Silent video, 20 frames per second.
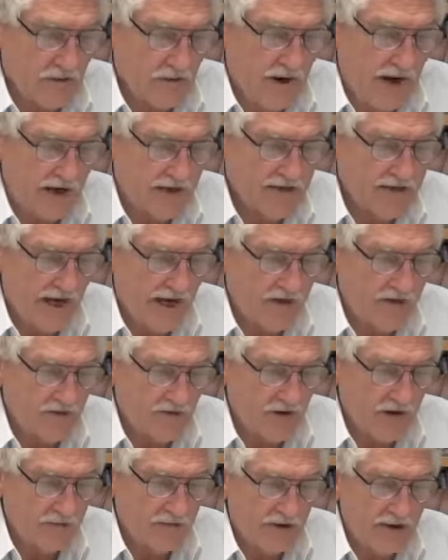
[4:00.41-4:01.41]
peroxide
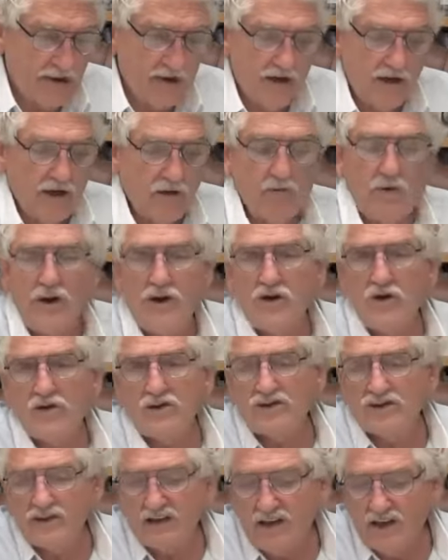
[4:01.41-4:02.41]
treatment? We
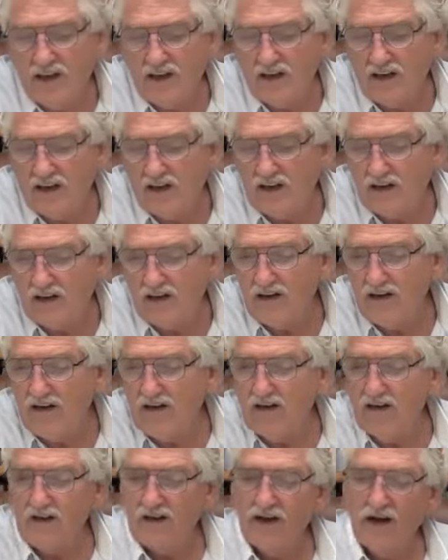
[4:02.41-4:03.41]
use it here
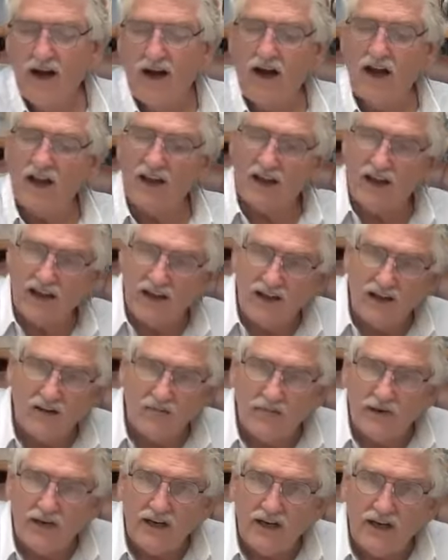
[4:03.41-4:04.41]
a
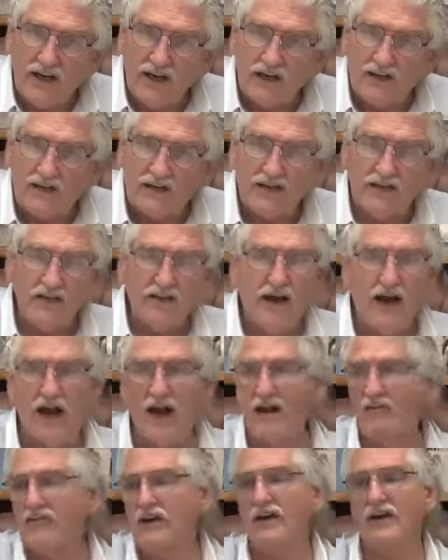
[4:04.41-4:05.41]
little bit. I
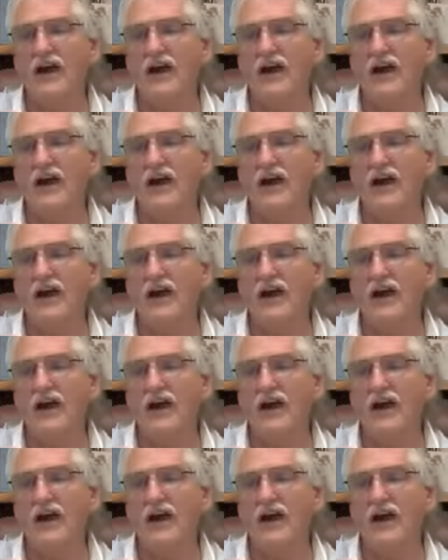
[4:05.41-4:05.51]
have a